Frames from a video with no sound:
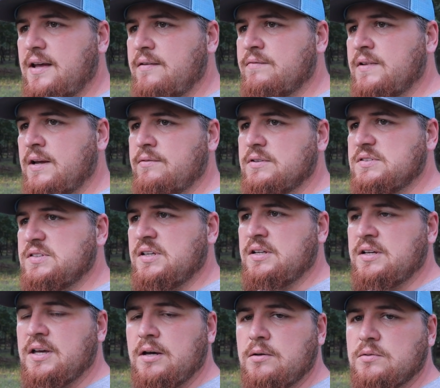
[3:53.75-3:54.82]
I've never
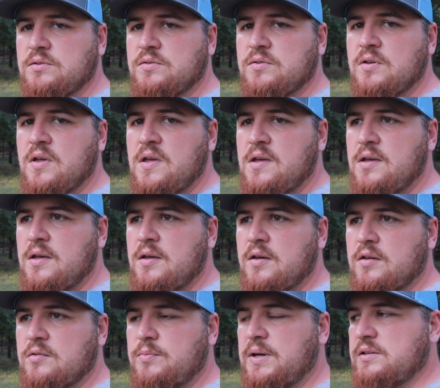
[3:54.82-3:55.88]
seen goats,
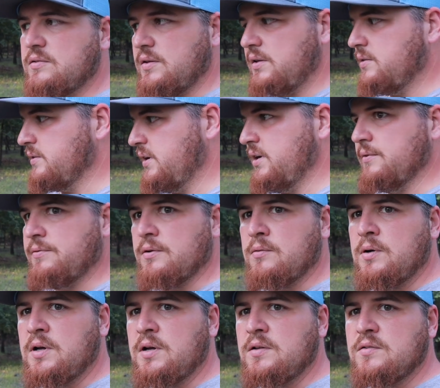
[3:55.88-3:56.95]
especially three different
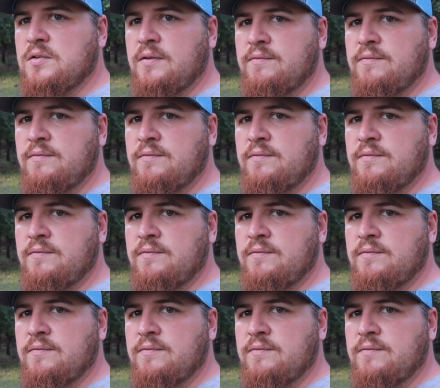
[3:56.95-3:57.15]
ones,